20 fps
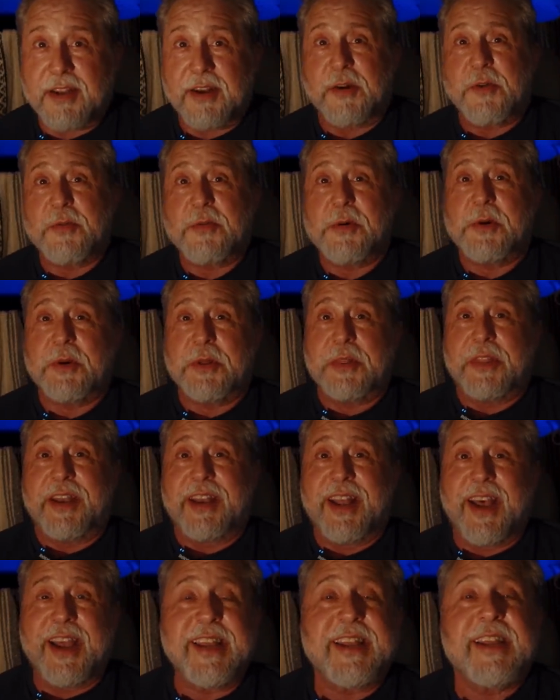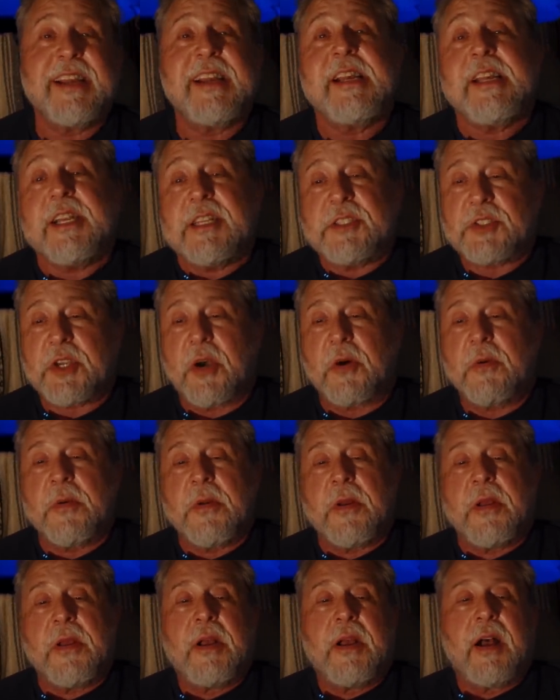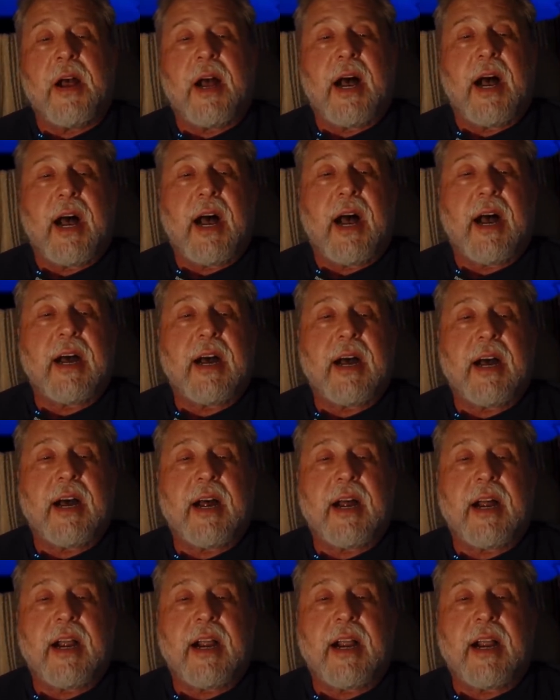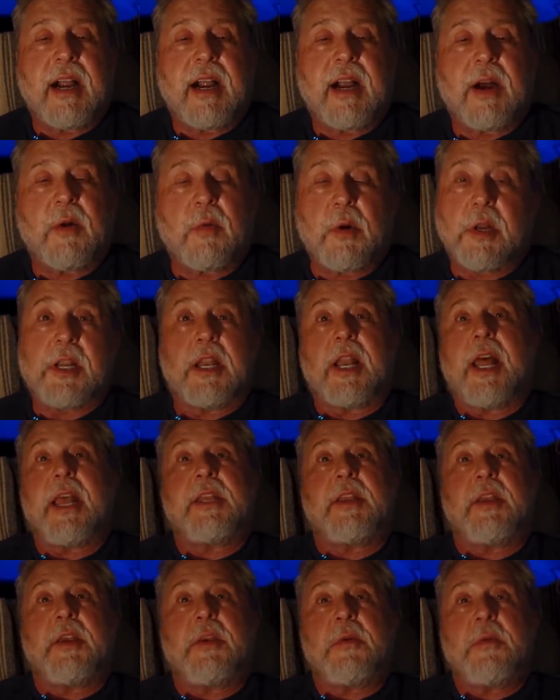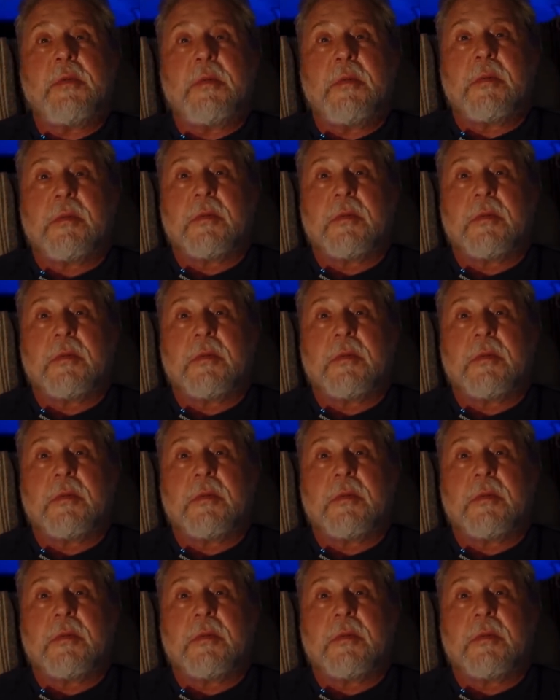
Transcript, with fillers: you know, ruin the night. So, uh, what did I do?